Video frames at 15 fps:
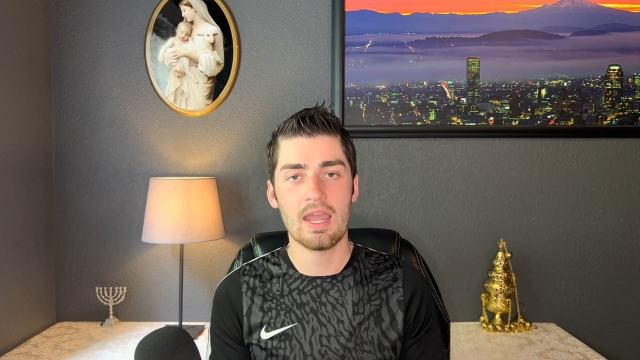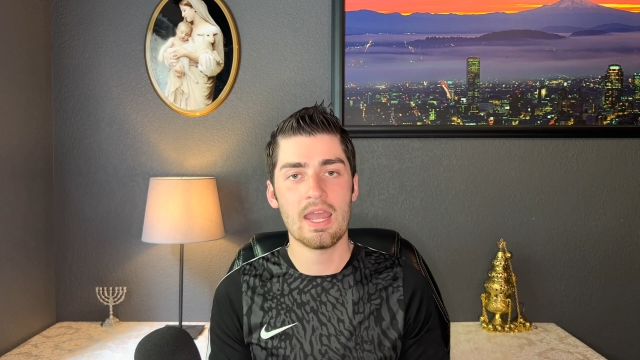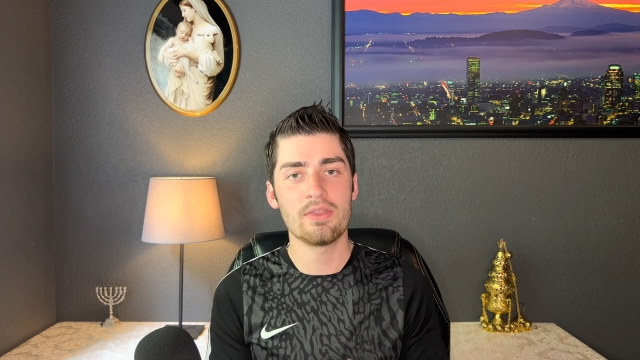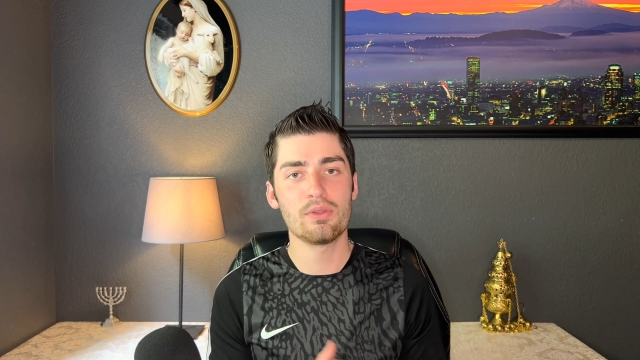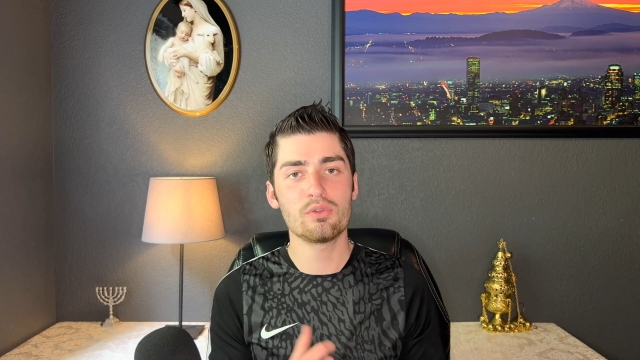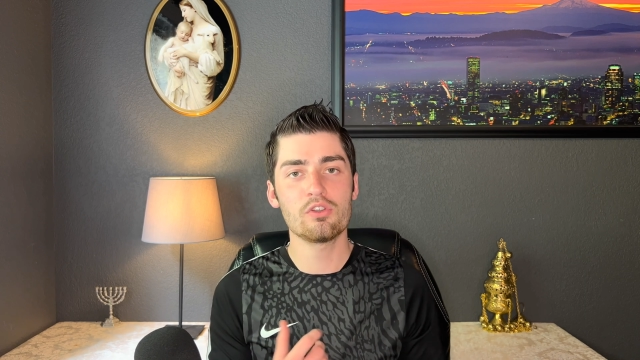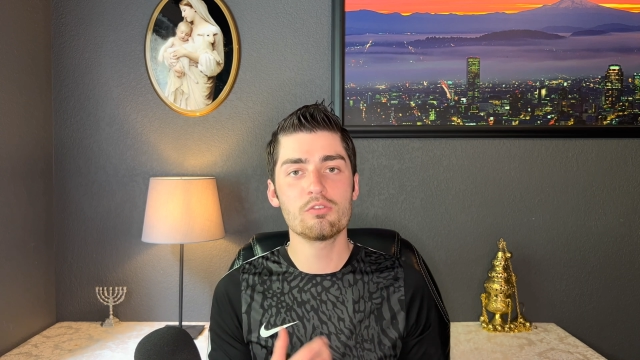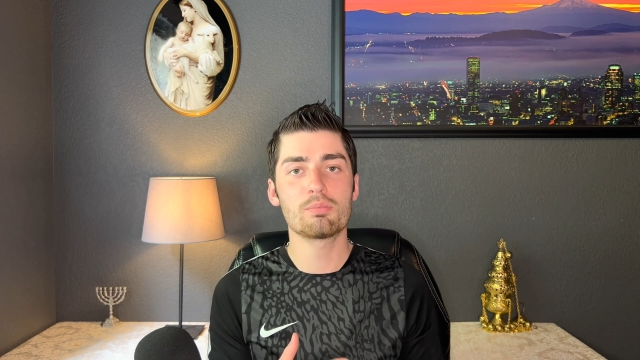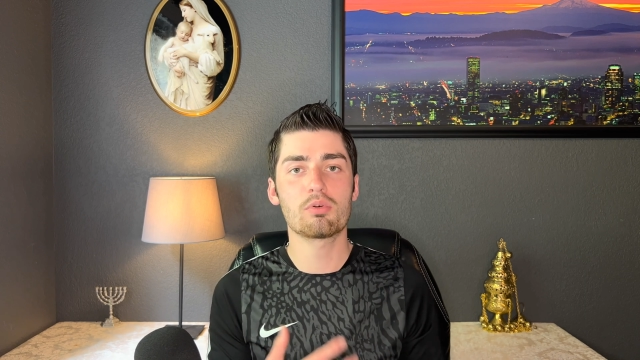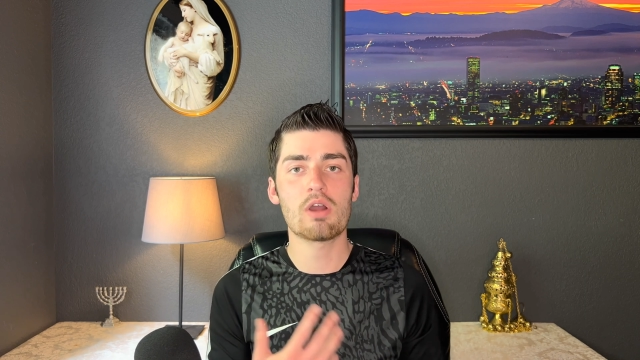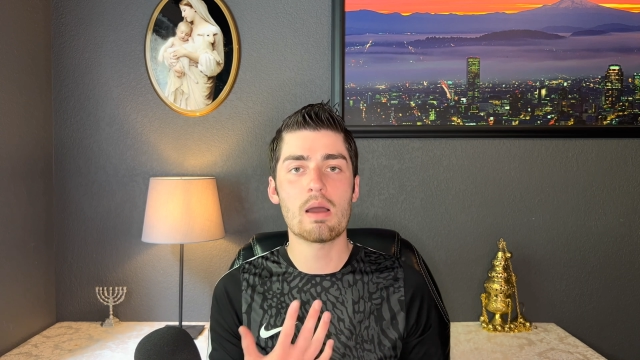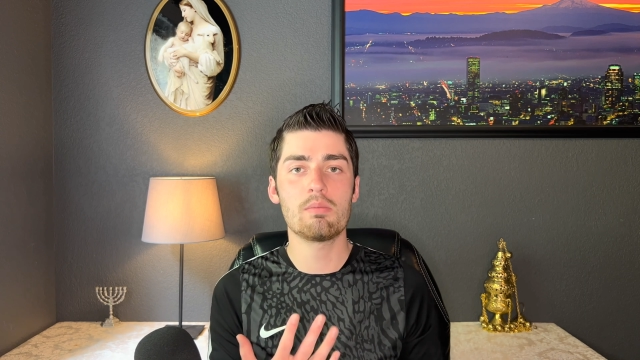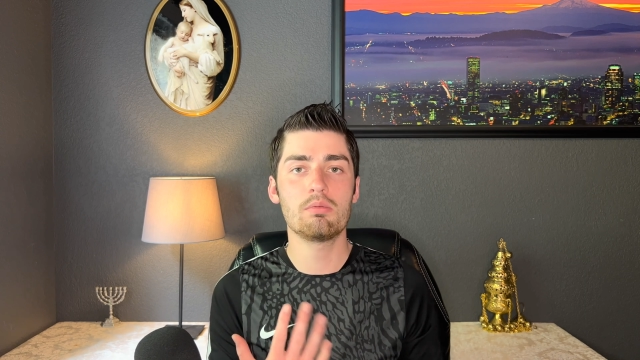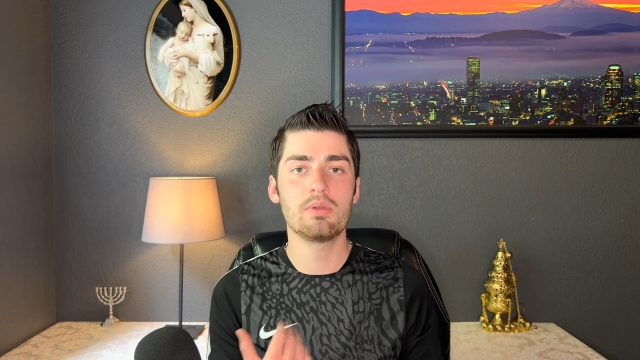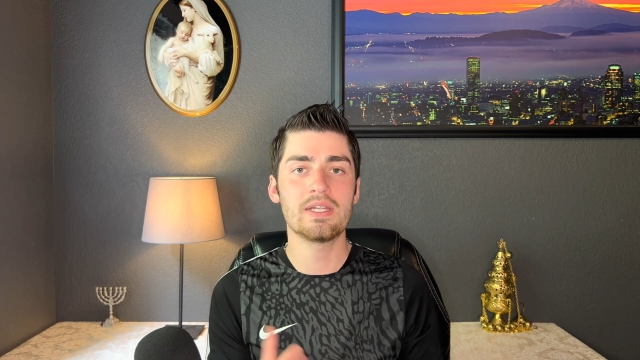and this is
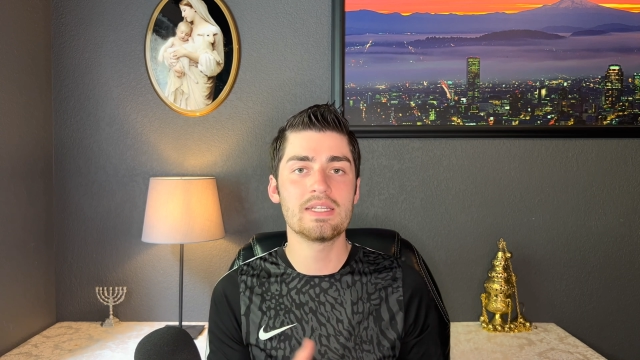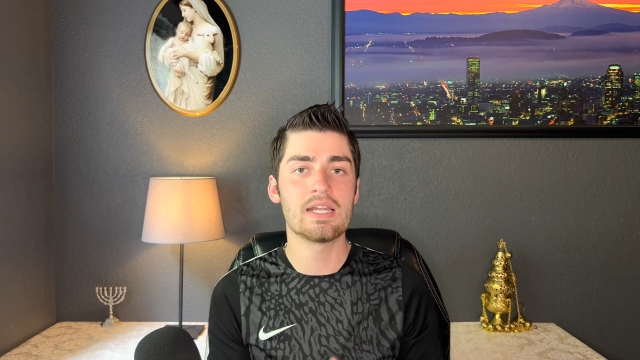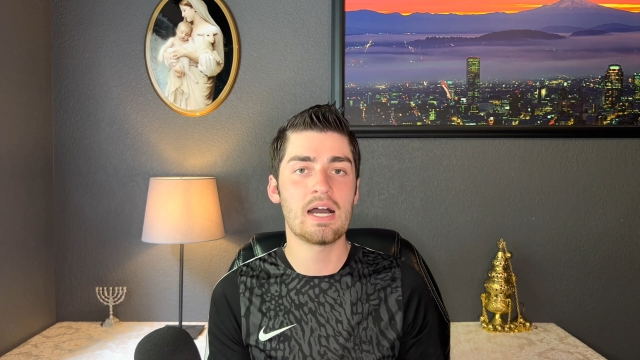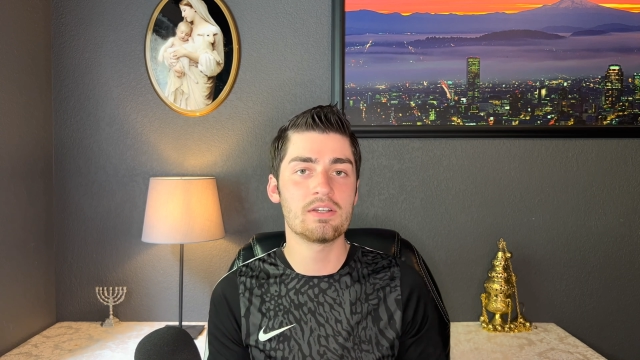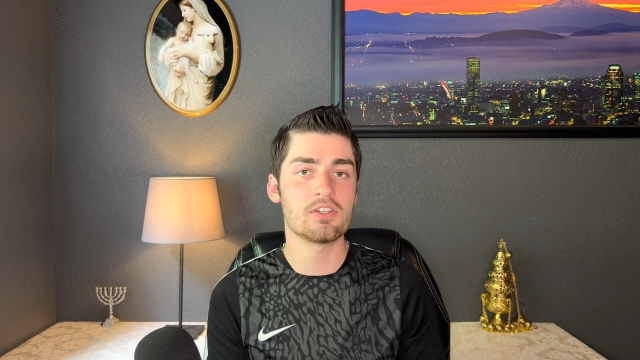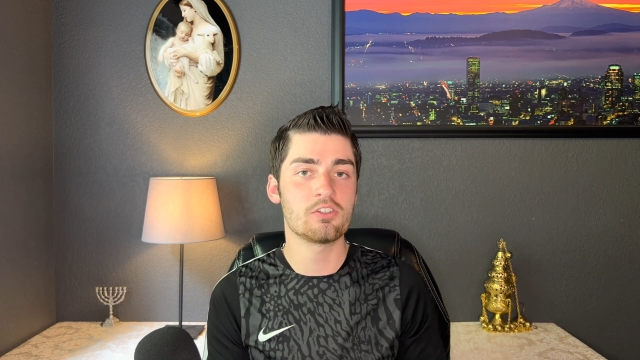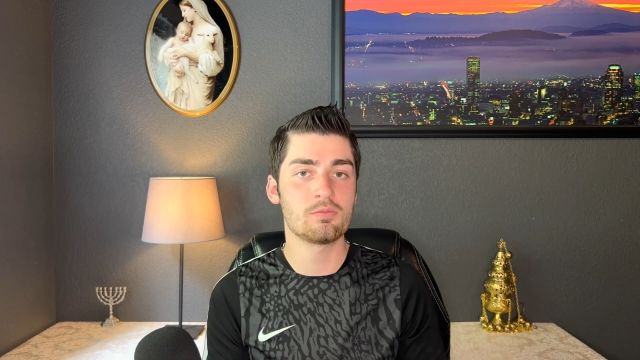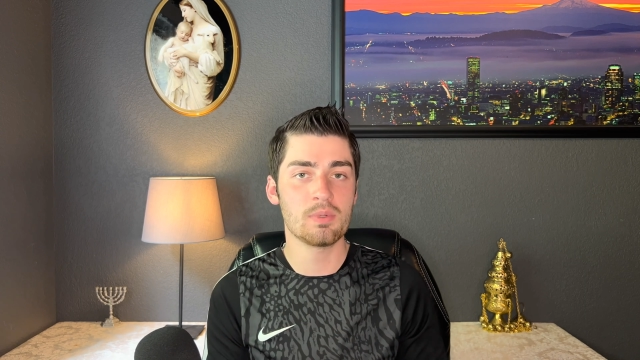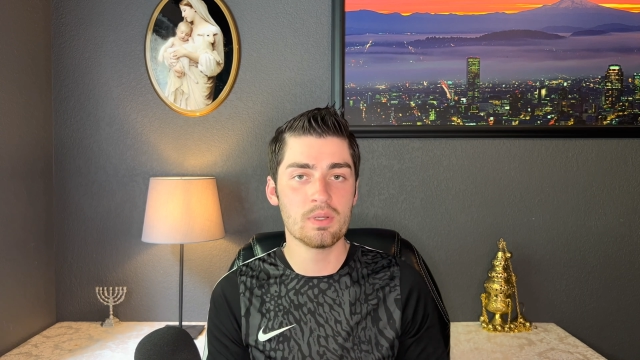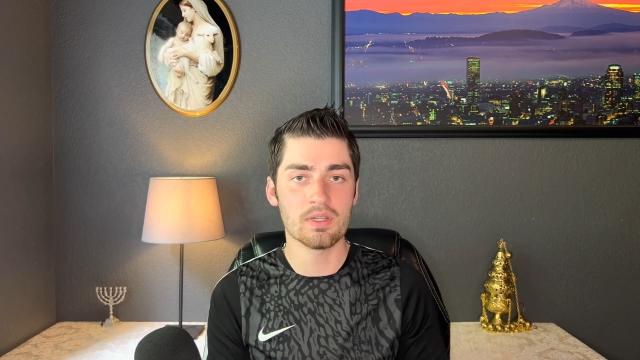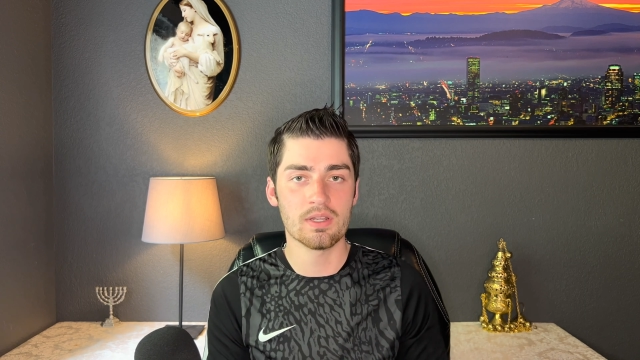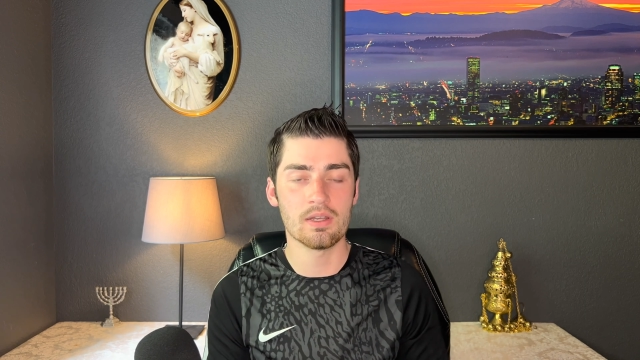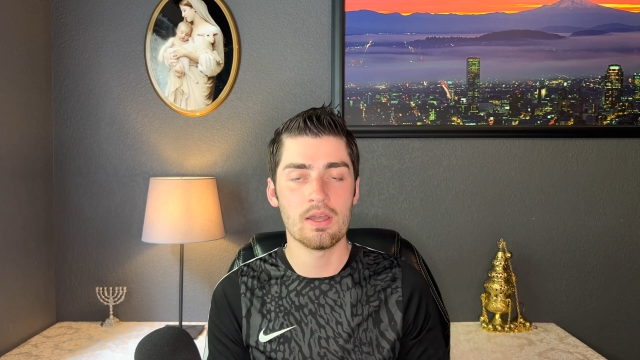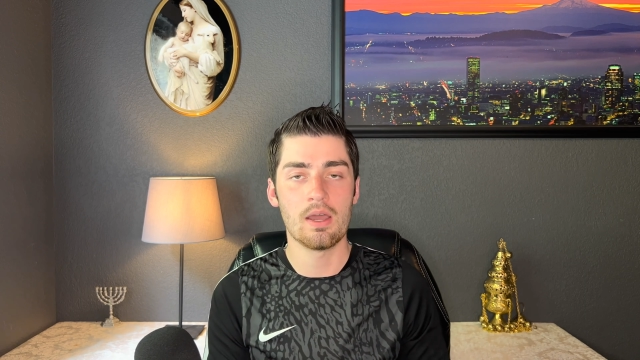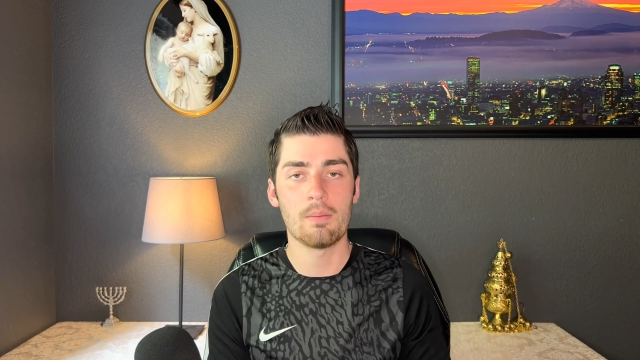probably not
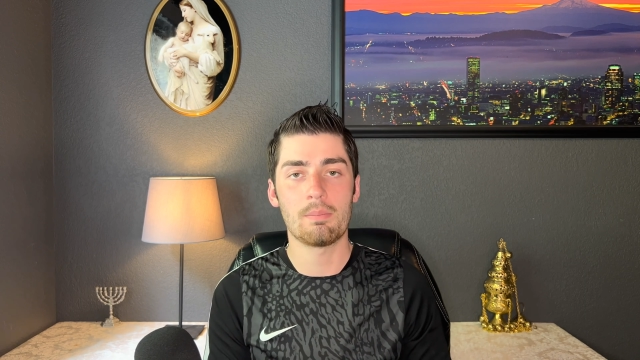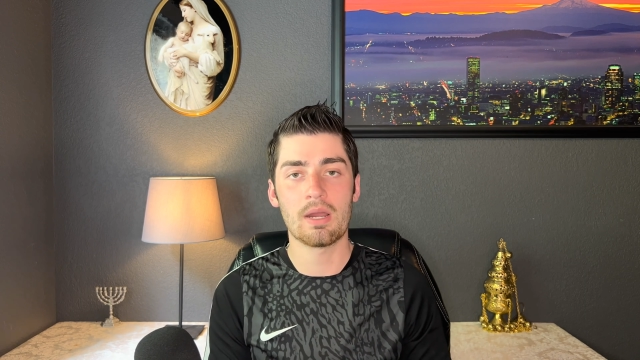disputed